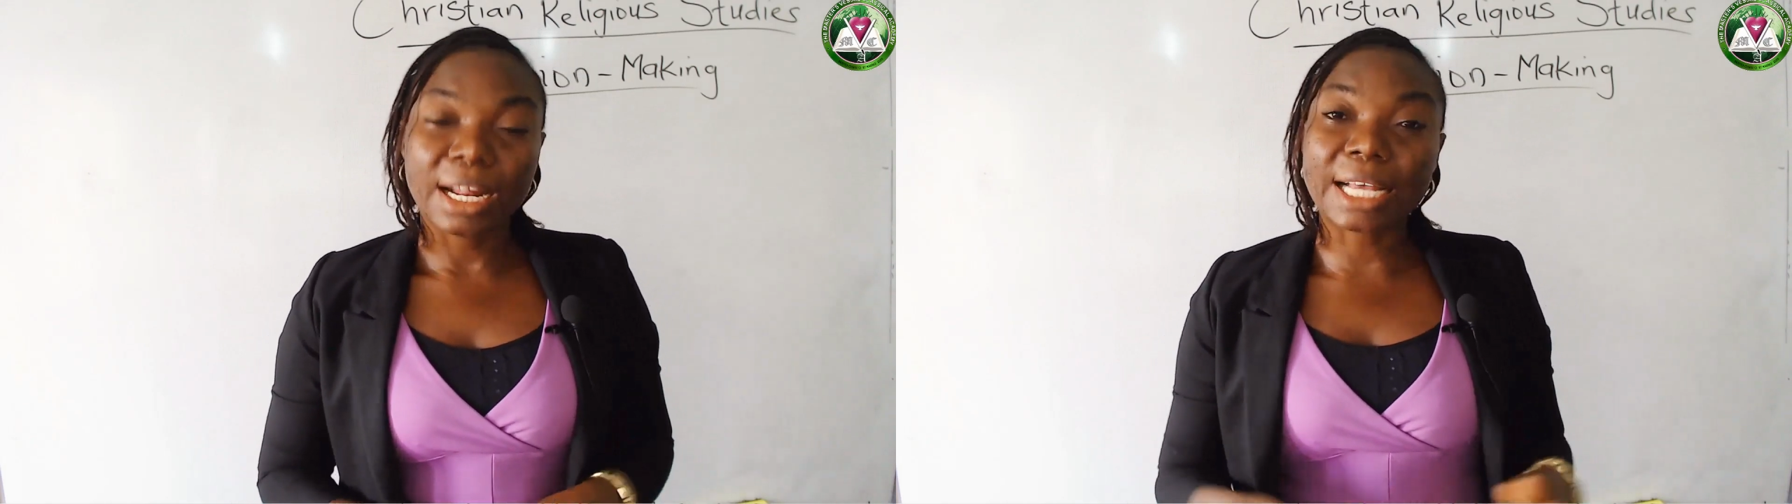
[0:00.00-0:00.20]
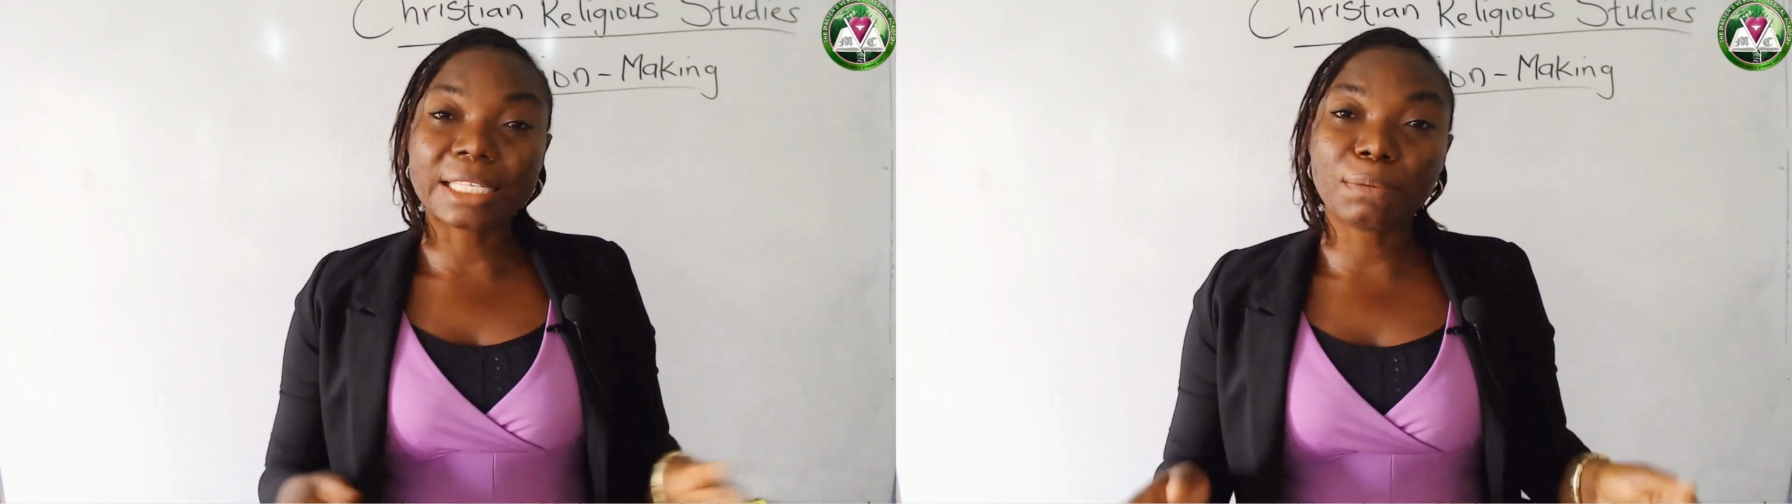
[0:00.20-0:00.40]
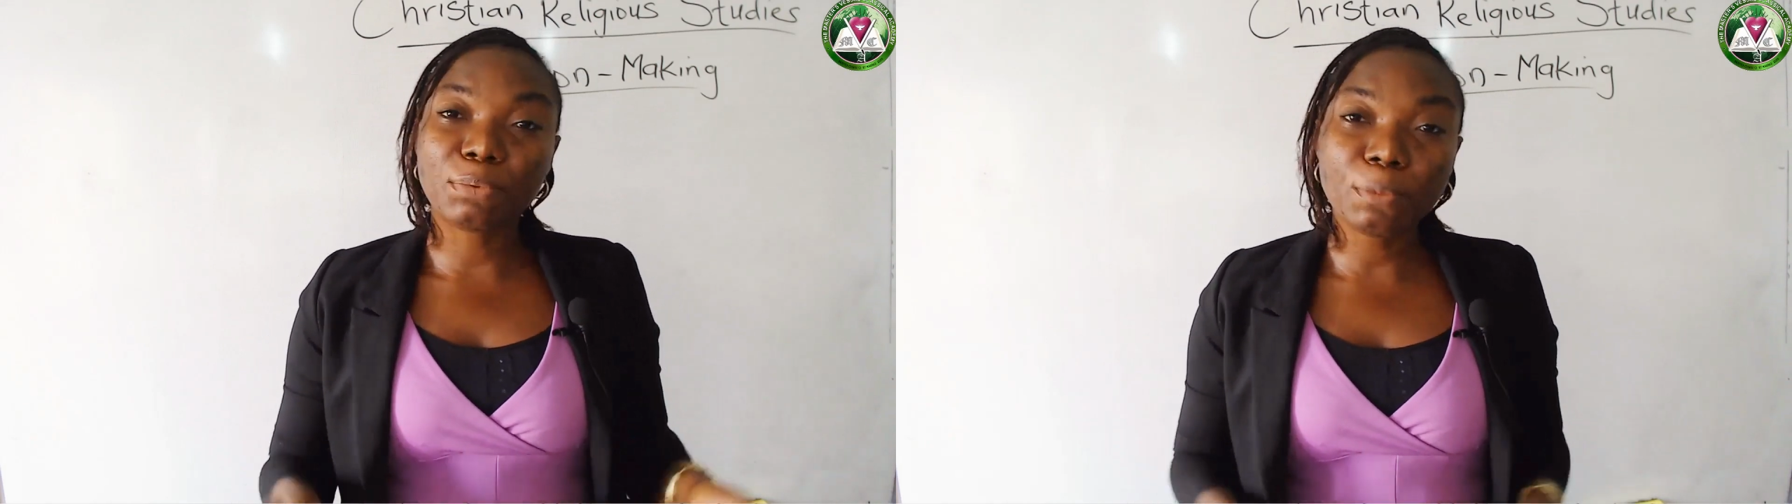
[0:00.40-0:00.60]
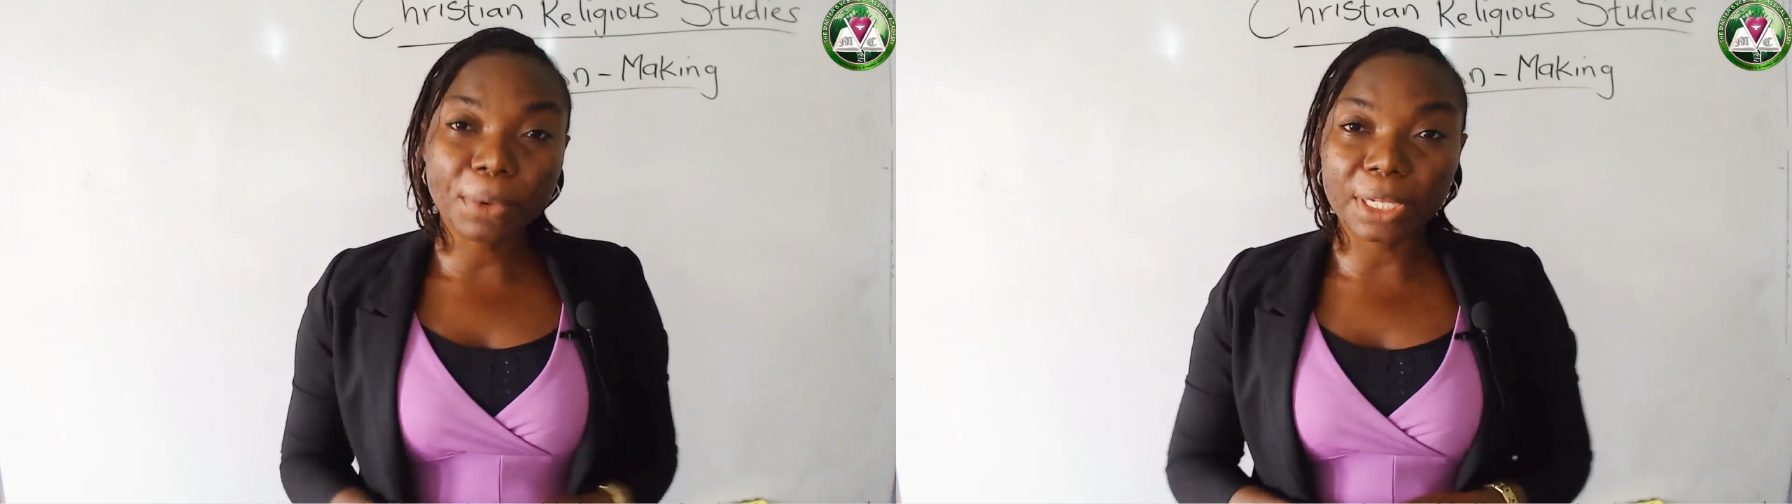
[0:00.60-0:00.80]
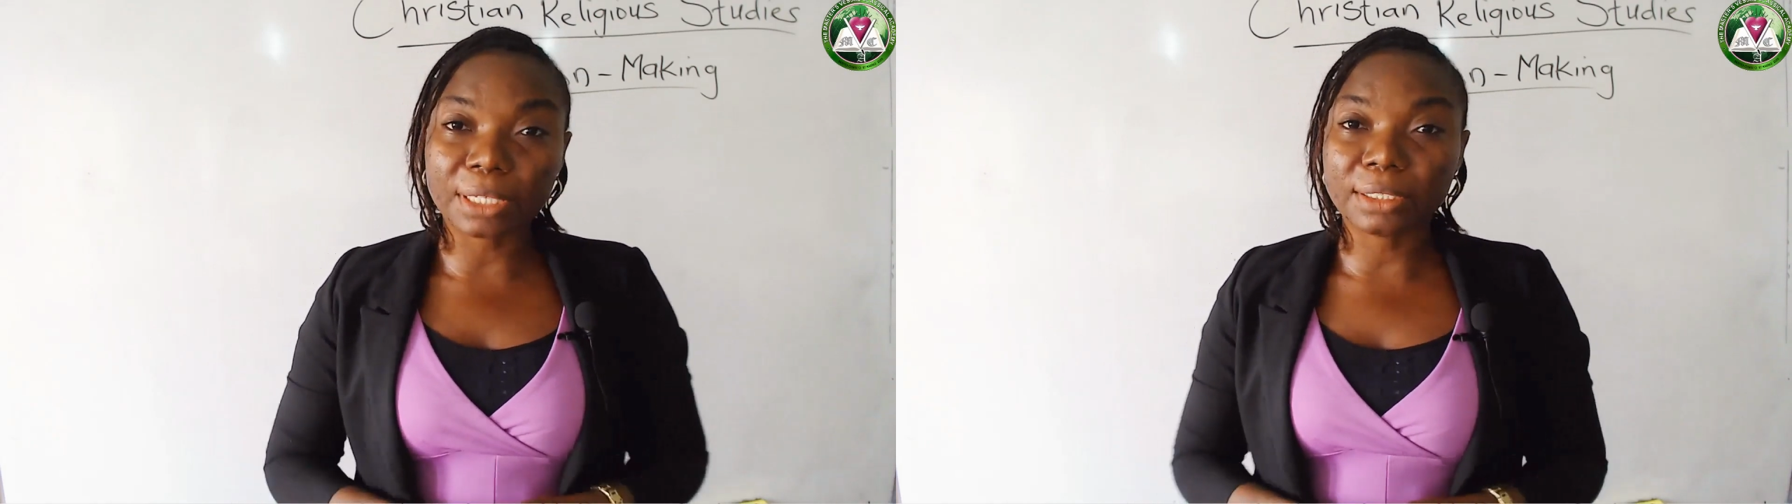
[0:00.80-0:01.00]
as a
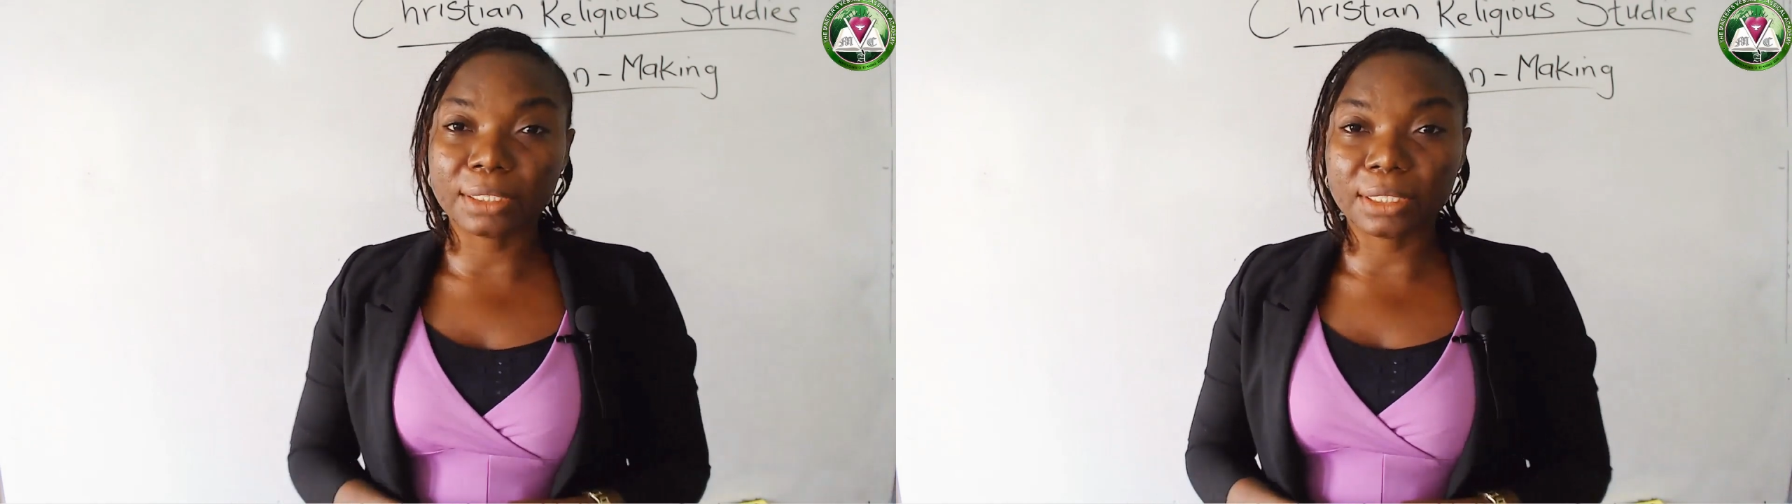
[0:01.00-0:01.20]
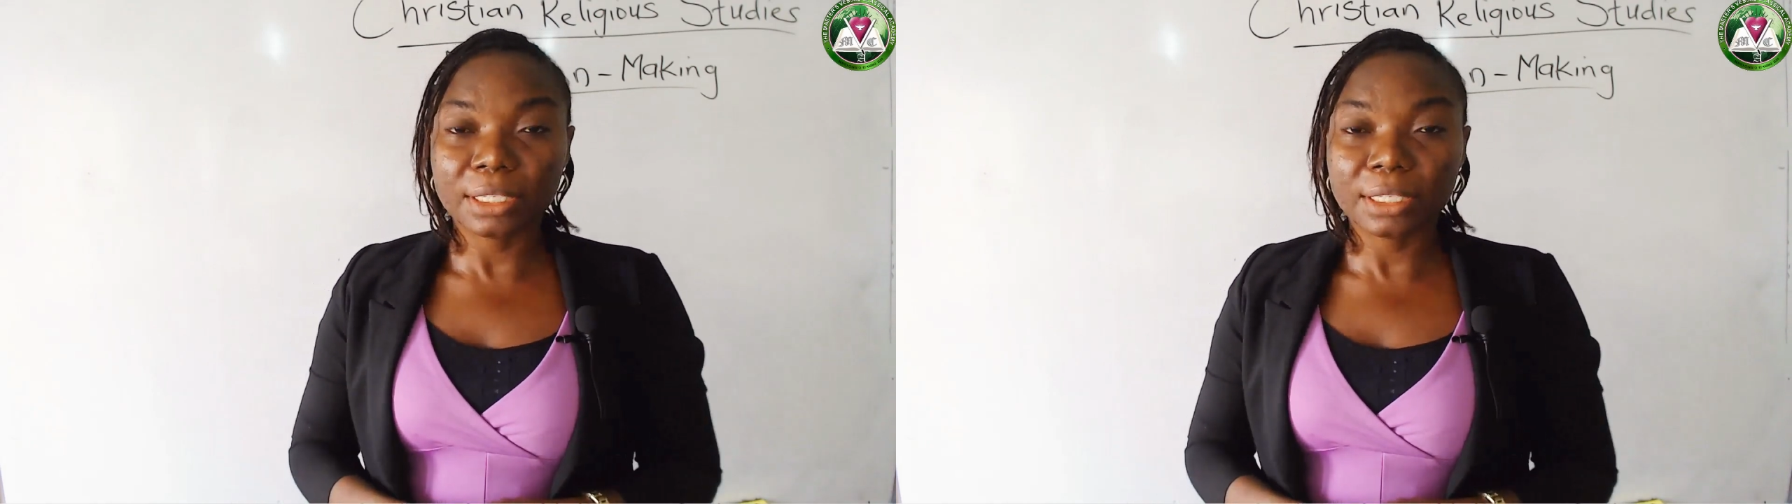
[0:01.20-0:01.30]
pupil,